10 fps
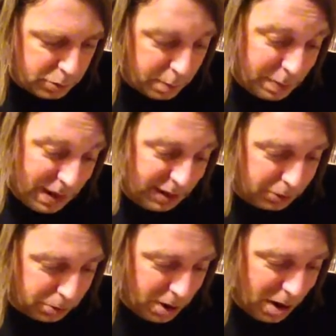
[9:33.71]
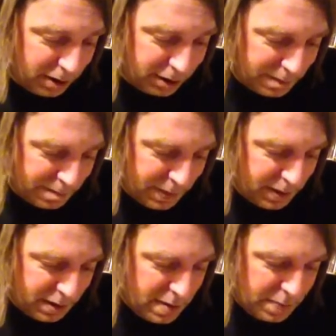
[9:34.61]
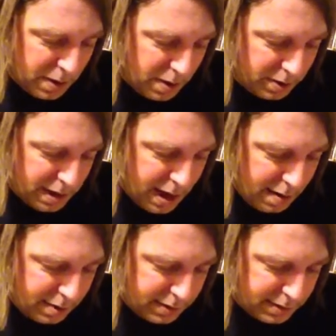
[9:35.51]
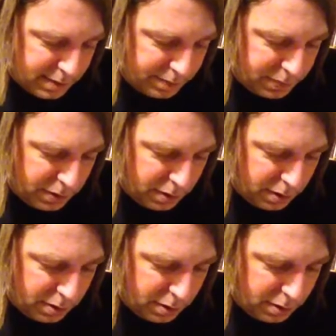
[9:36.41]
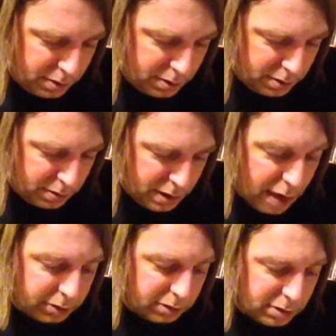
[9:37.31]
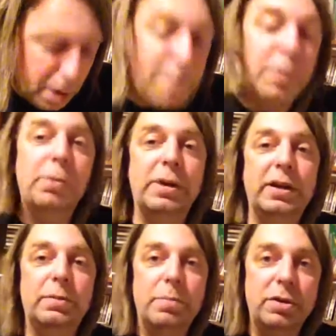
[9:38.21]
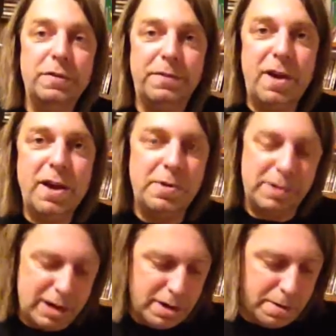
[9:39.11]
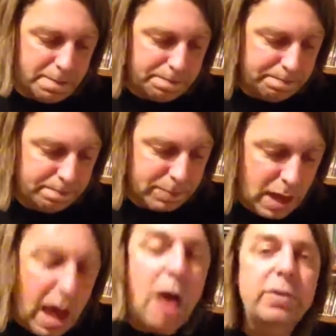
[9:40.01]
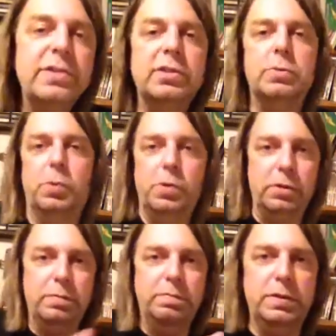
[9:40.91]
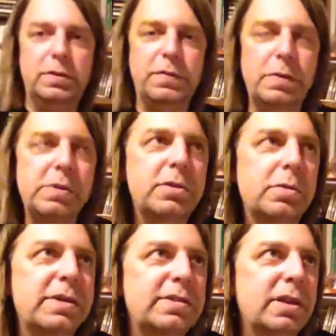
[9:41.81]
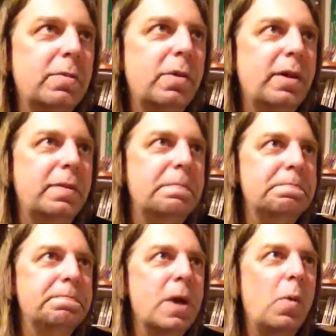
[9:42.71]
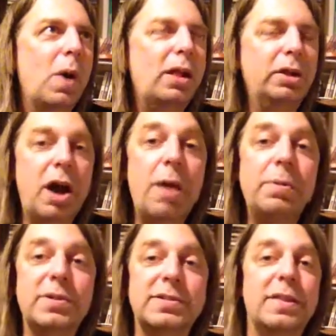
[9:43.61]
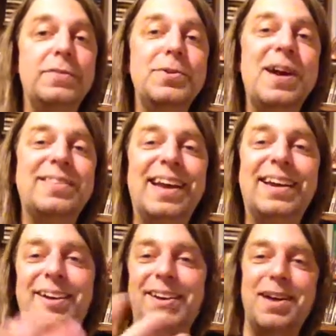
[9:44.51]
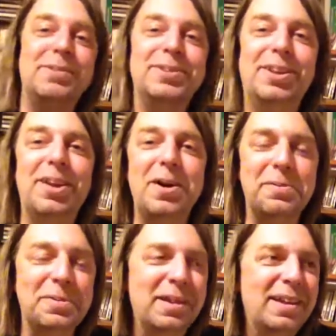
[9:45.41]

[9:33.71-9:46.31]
being drunk. There's a not numbering modifier here. How does it work? It's a very interesting one. Well, goblins, if you attack goblin alone,